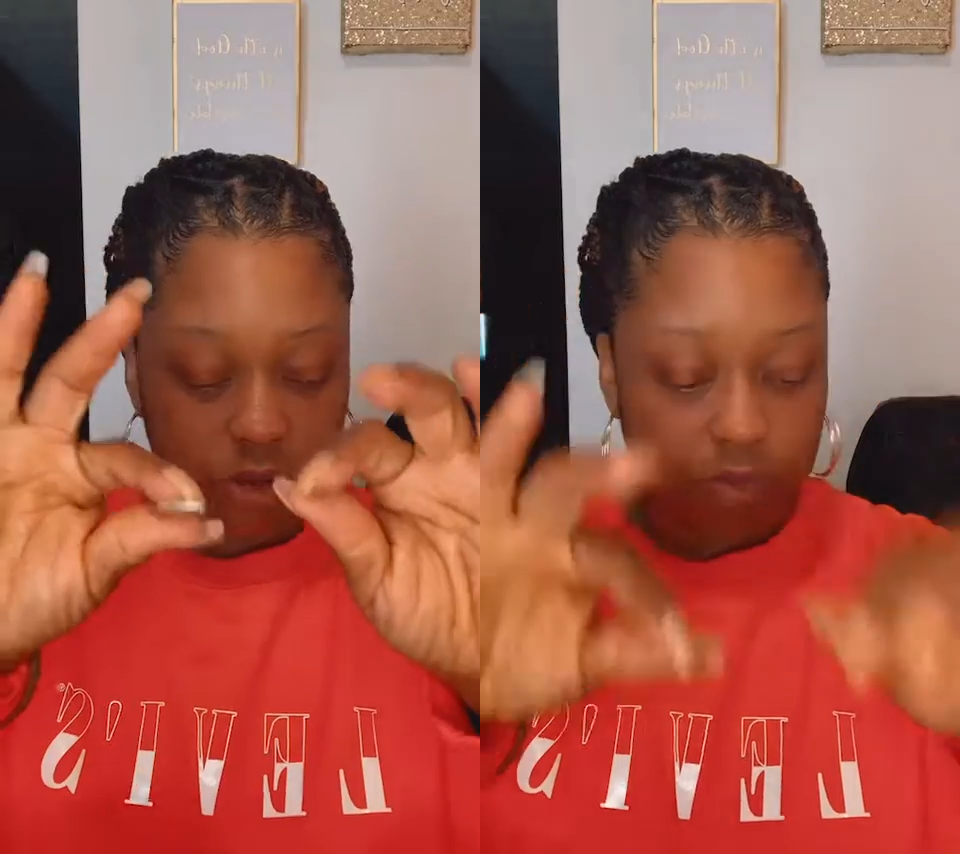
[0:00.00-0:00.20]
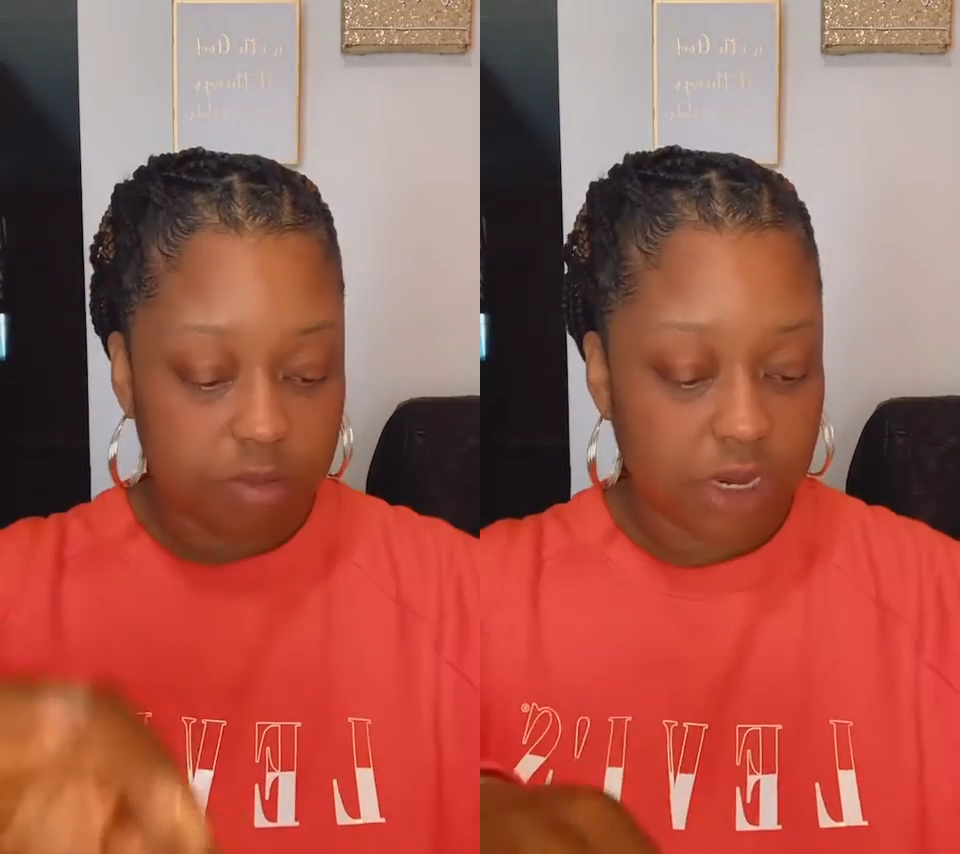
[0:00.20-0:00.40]

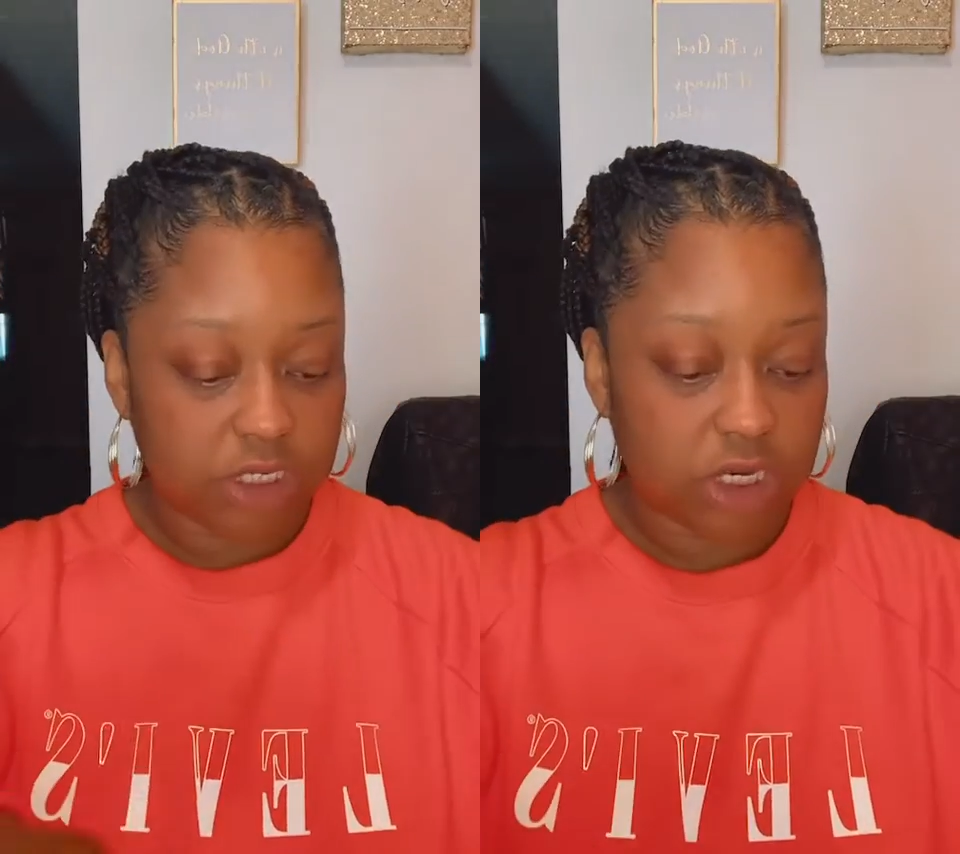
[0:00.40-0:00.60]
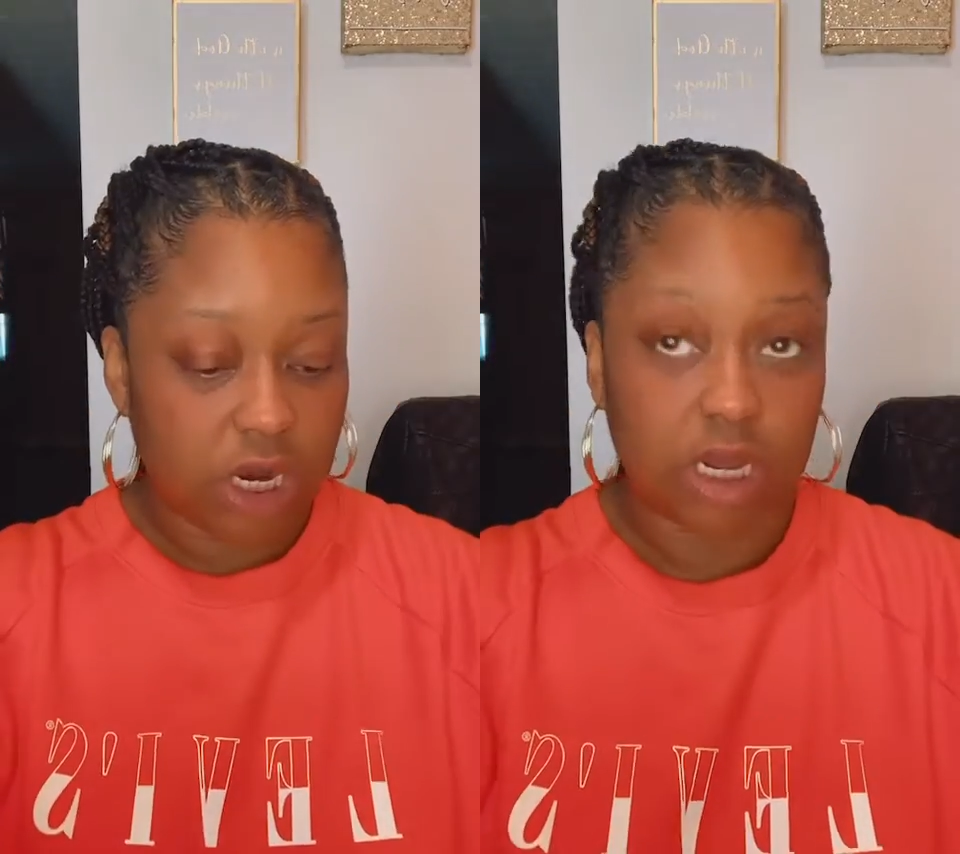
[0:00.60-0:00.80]
put my
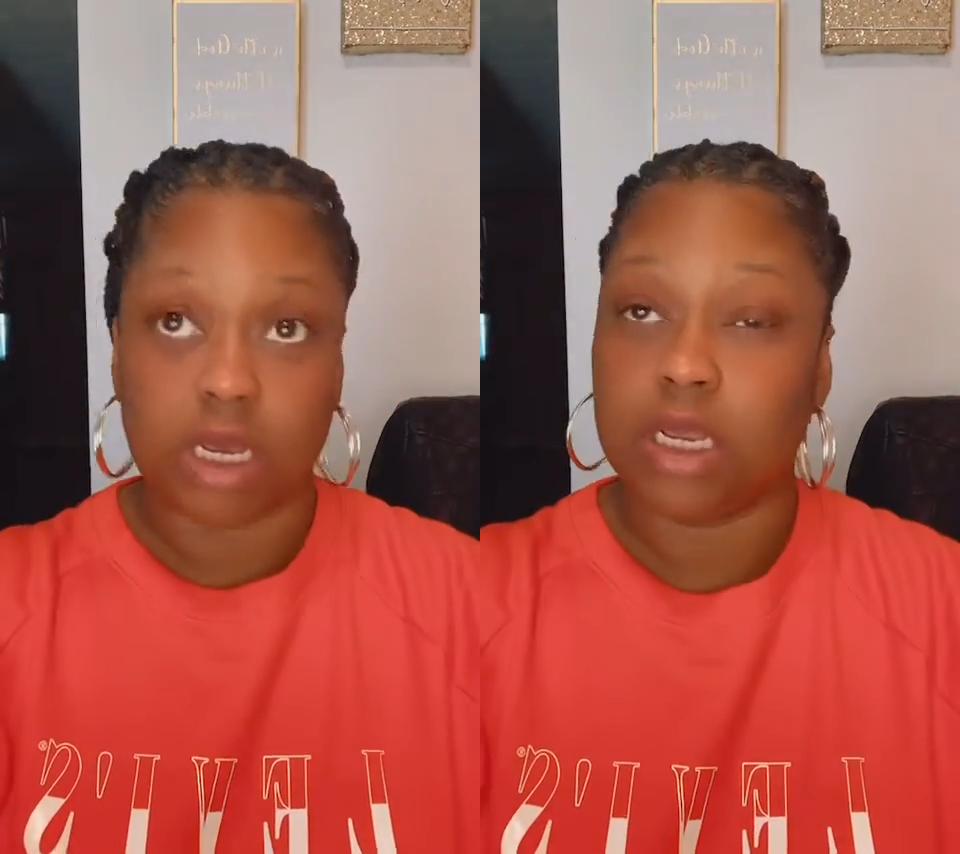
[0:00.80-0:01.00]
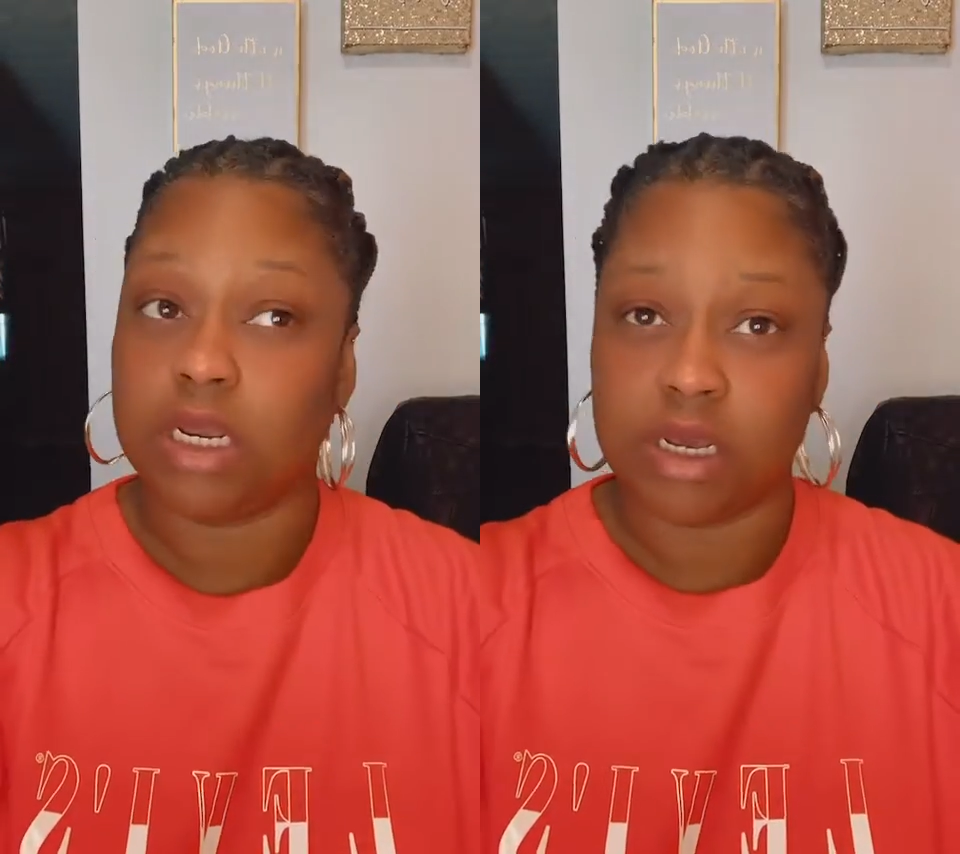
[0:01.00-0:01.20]
chaga
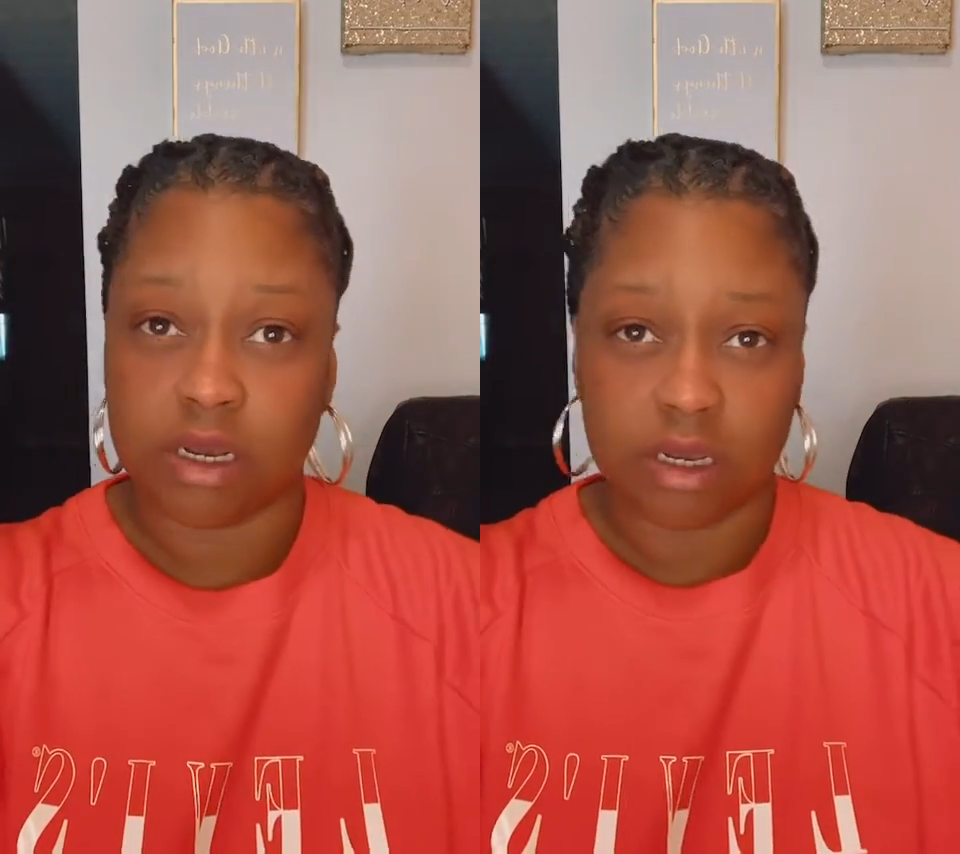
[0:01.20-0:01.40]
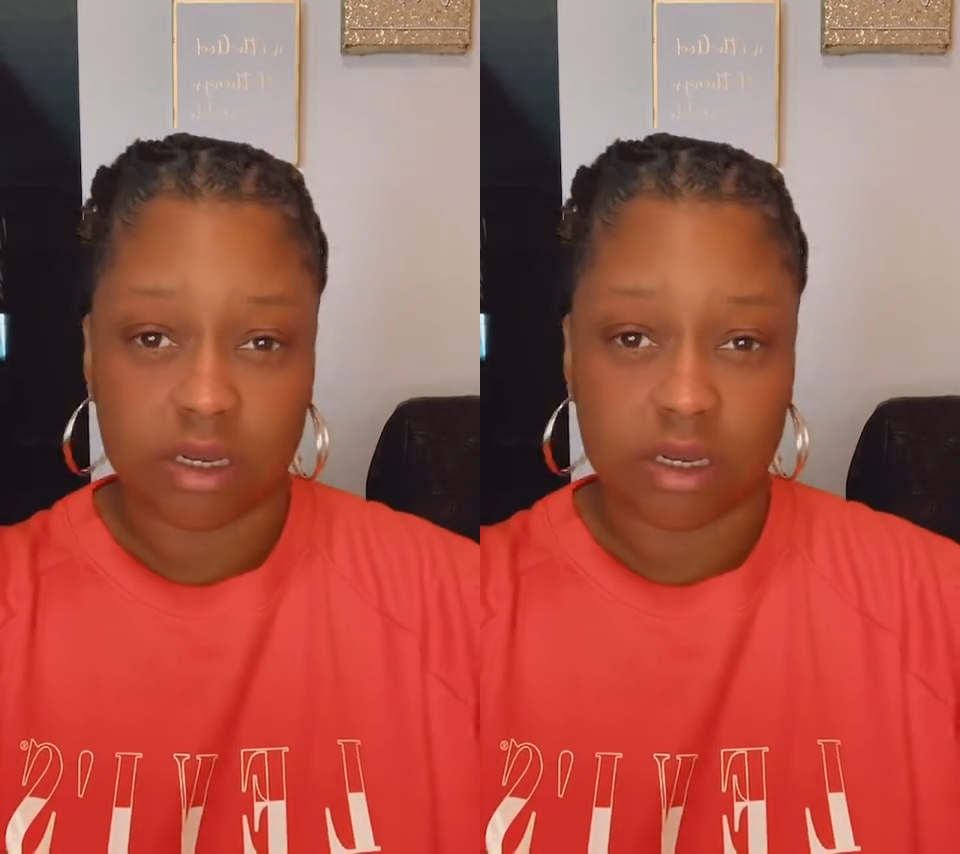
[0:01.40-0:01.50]
in there.